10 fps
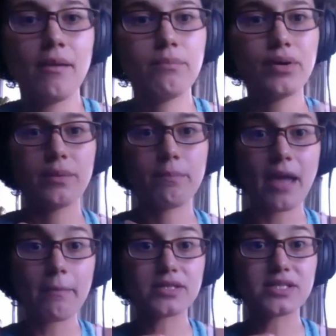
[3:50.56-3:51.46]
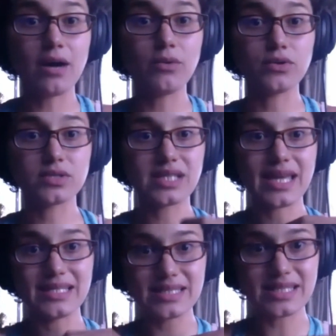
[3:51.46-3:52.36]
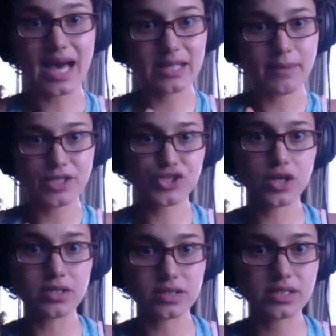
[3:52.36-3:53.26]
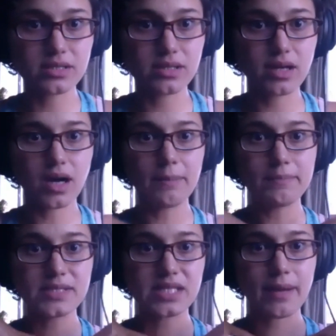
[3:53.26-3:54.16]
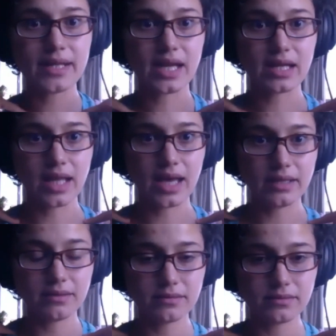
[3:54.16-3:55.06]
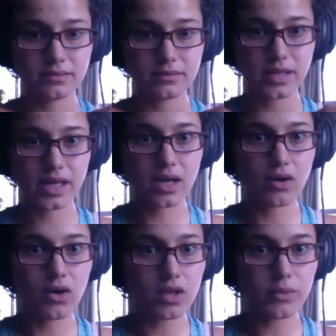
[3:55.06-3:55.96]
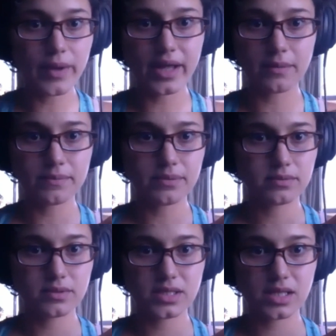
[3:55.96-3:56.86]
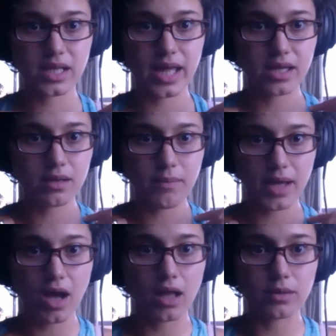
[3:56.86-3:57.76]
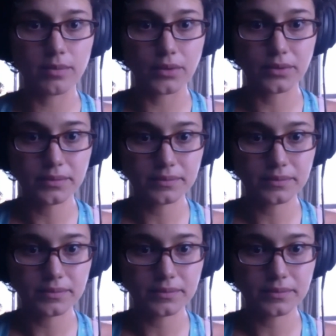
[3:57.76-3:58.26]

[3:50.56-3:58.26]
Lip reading: Put paper towels inside my shirts up to my neckline, like all the way up to like my collarbone,